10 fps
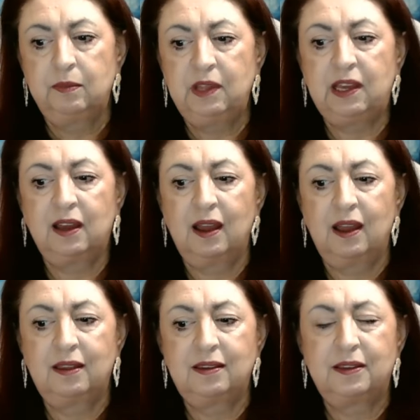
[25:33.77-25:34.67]

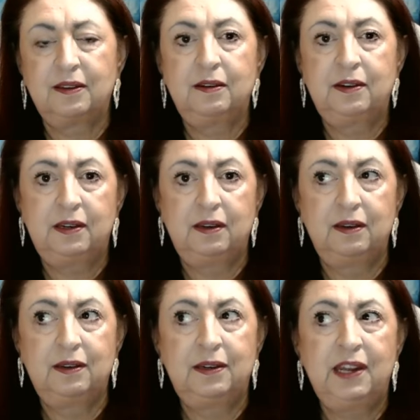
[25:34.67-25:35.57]
because
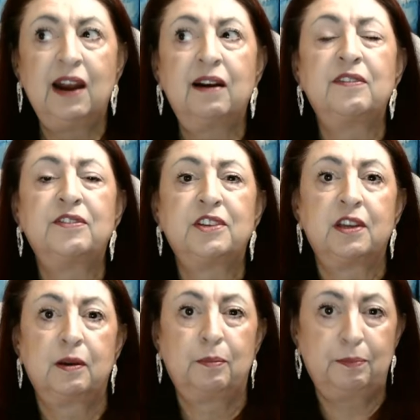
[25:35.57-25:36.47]
tariffs
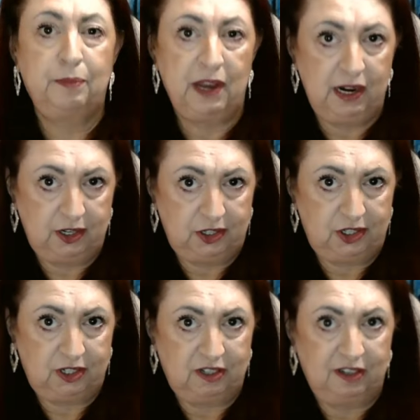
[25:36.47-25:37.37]

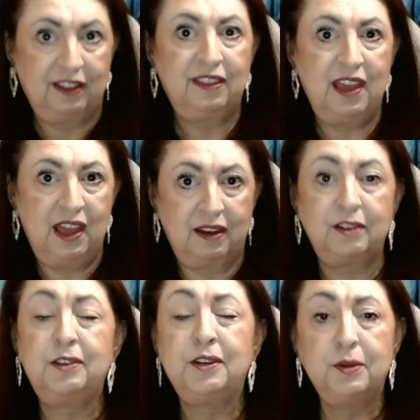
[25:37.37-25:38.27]
punish the
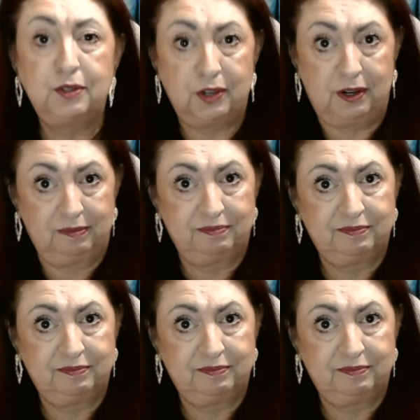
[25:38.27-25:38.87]
end user,